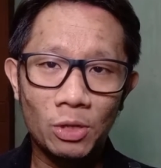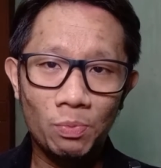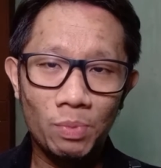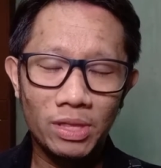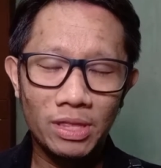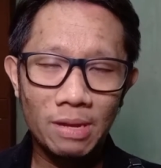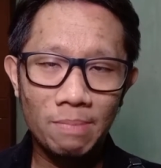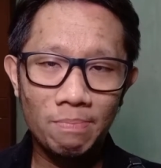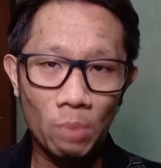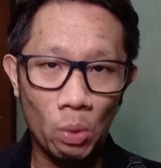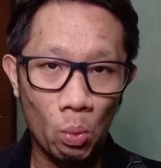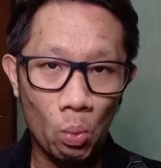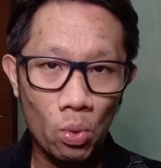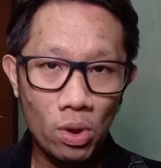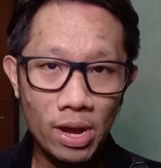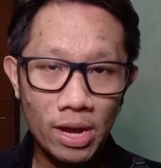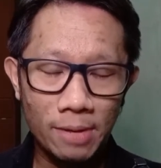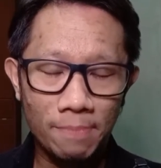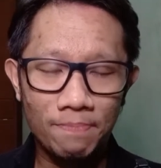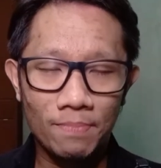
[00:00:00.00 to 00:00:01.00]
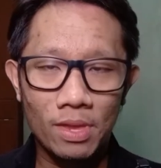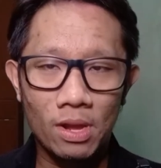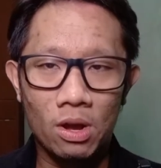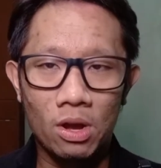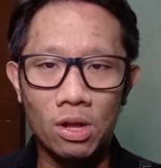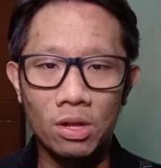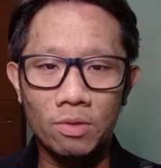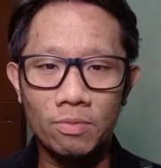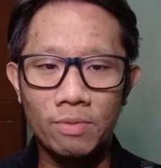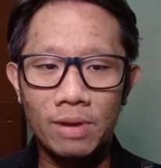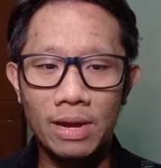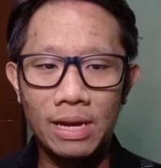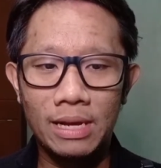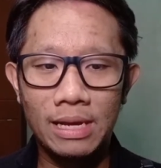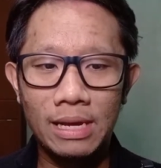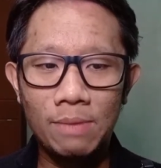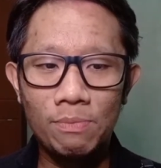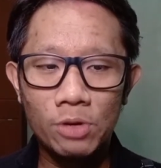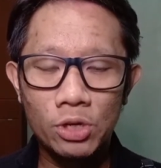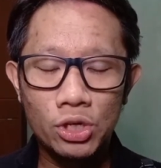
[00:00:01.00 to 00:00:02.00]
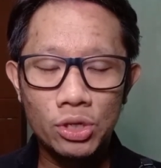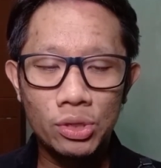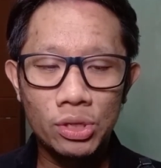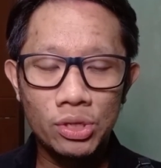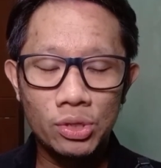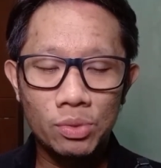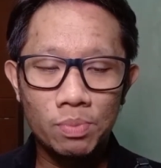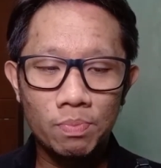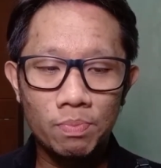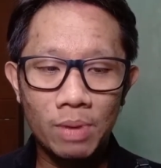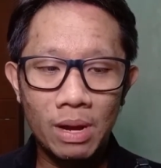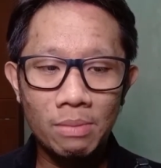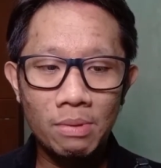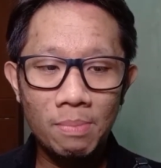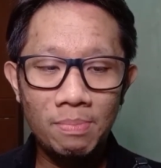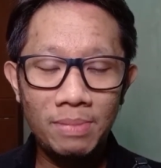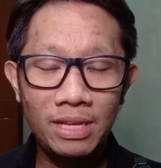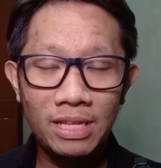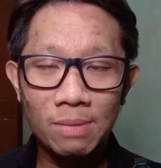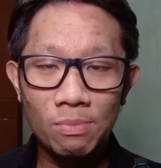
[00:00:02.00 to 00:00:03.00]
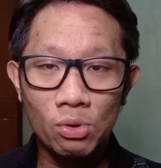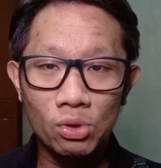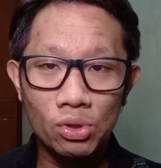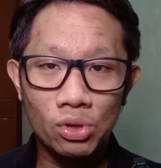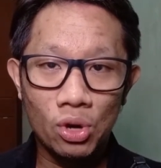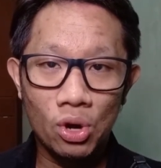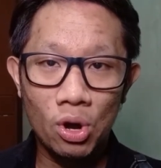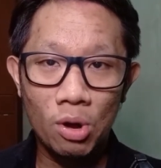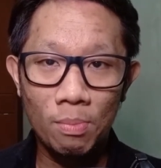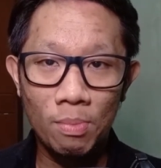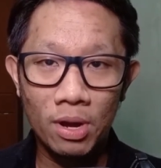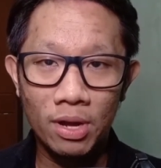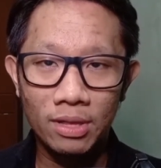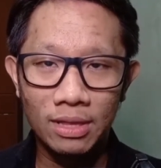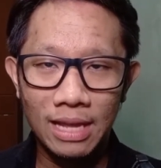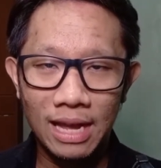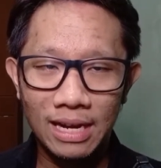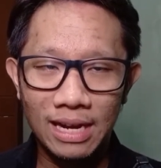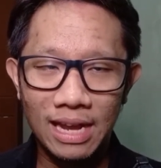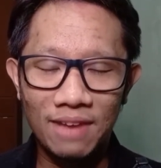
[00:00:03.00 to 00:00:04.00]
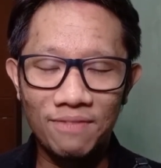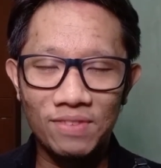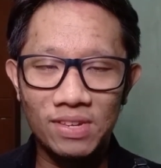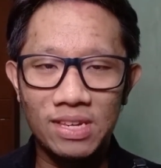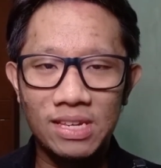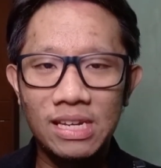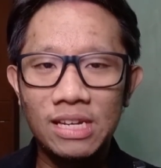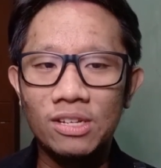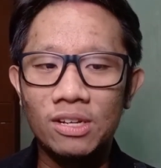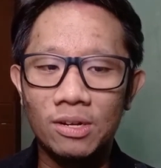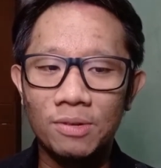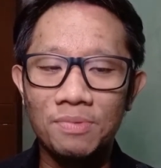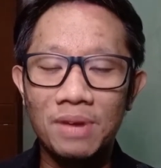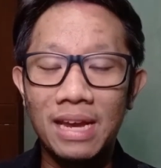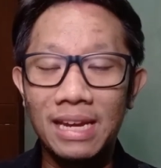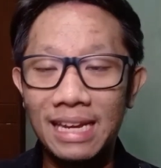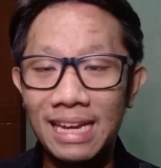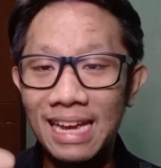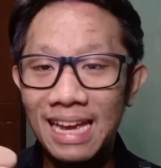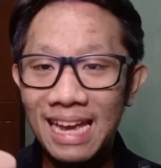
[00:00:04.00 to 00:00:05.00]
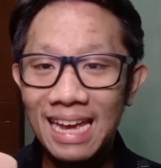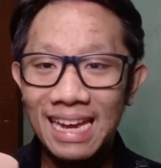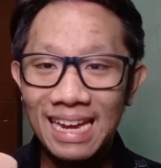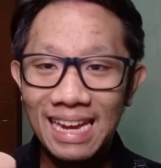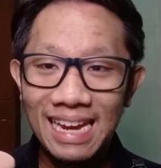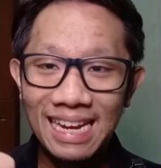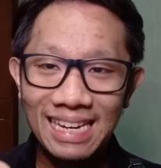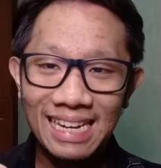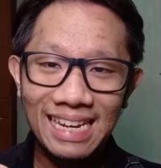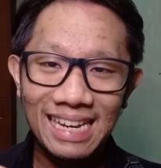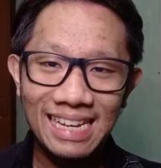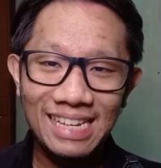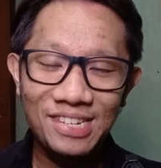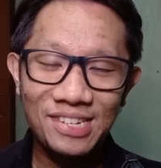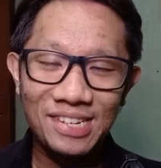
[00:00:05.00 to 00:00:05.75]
with number one already, which is probably the most common that I've seen already. It is